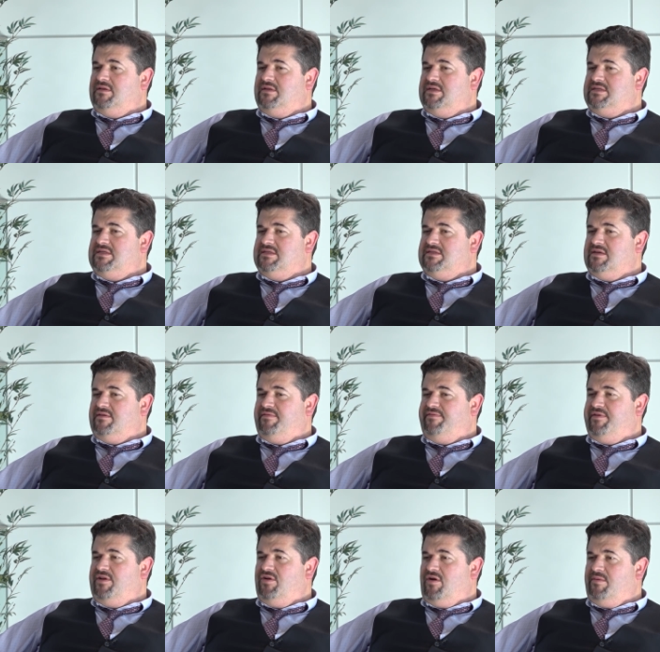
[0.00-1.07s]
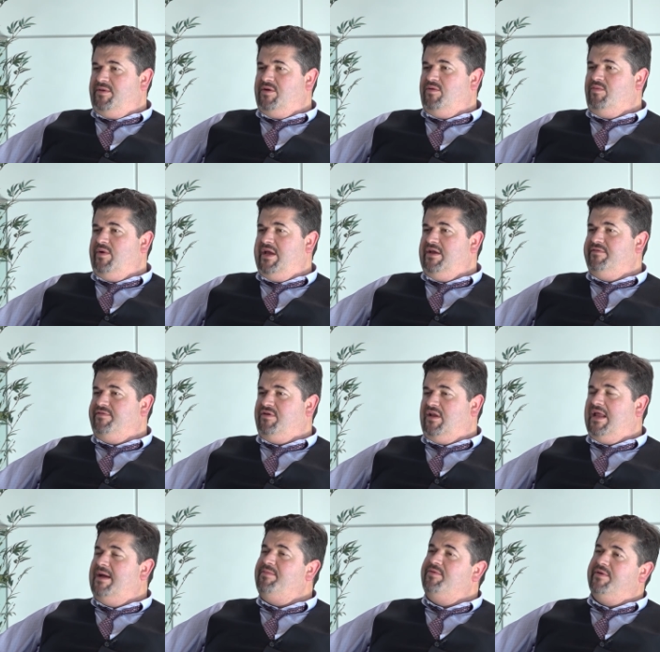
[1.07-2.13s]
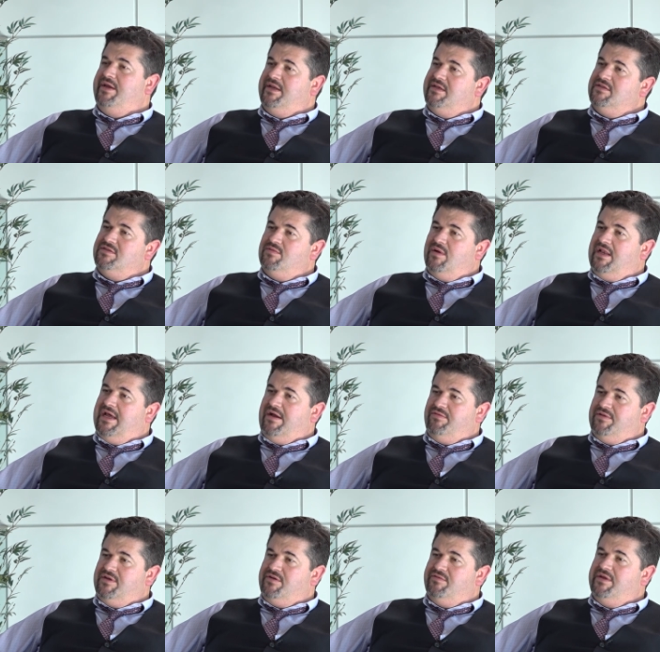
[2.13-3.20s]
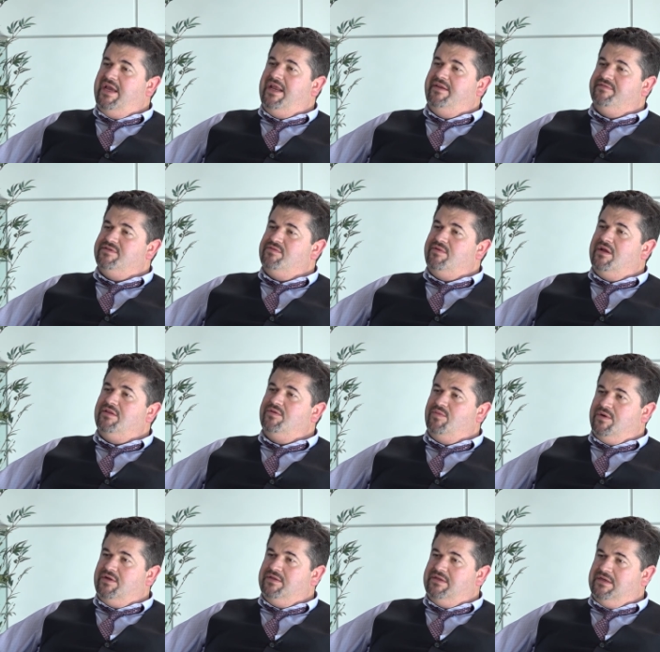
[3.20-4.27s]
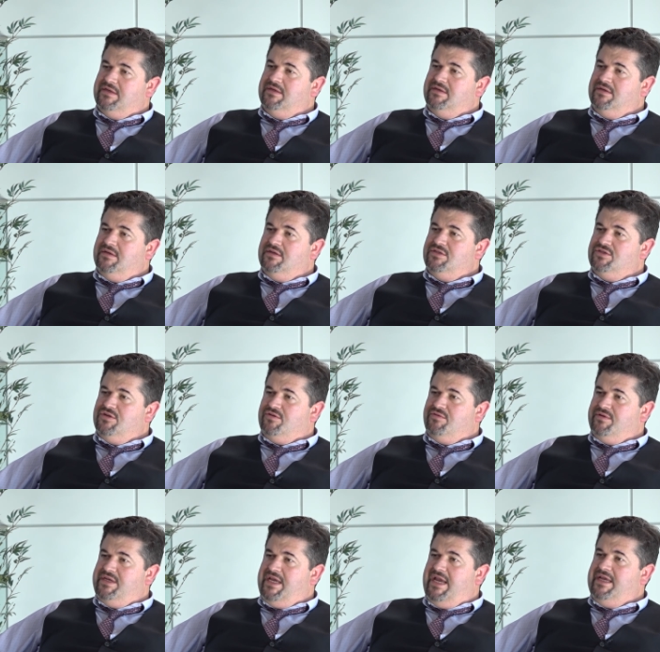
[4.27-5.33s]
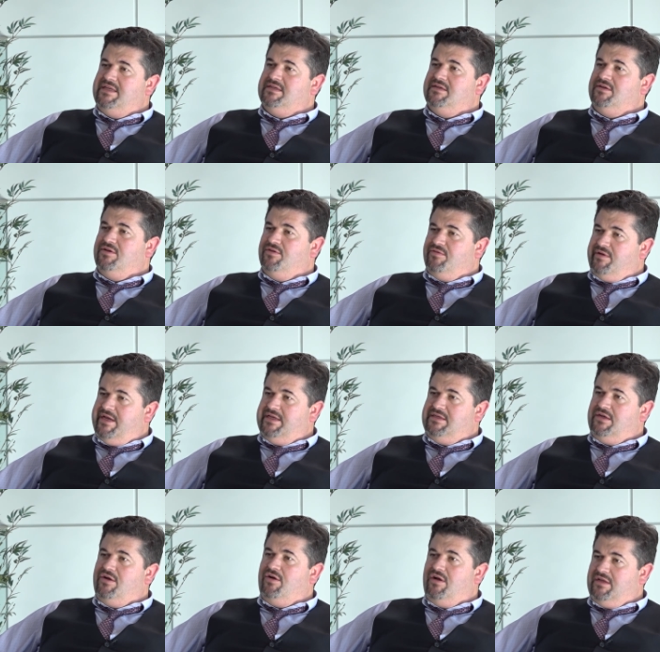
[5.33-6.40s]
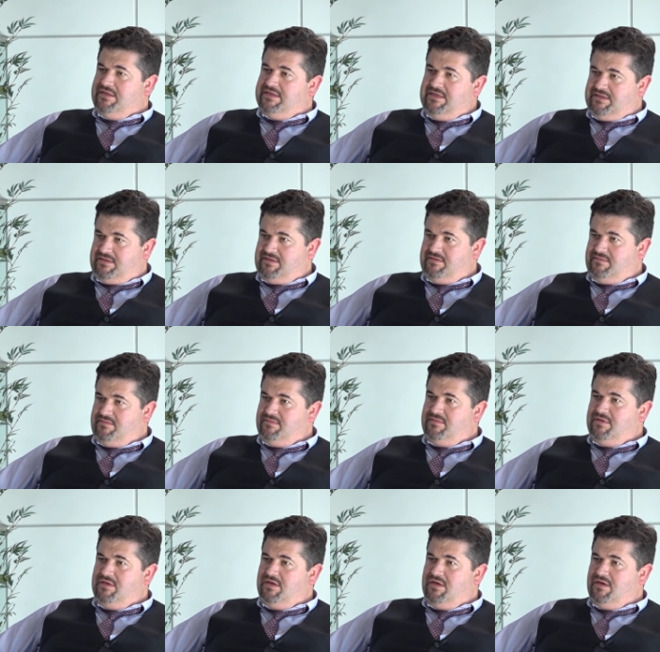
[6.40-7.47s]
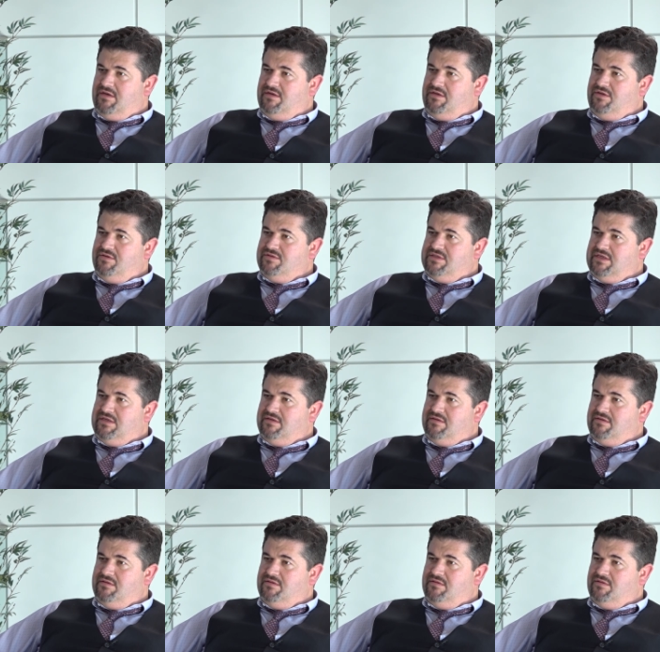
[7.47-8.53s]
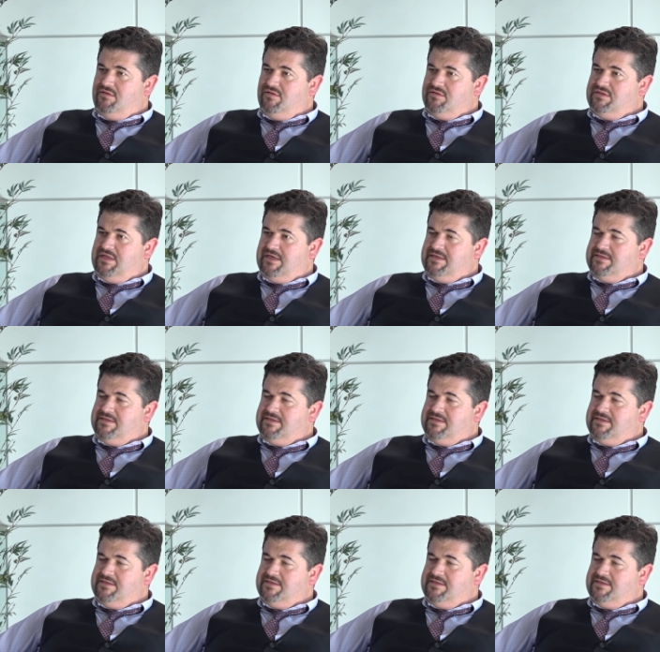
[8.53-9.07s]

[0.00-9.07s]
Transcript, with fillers: this is a phenomenal way of collaborating to allow the creatives around the world to create great content. Uh, Absolutely. Uh, using and we're we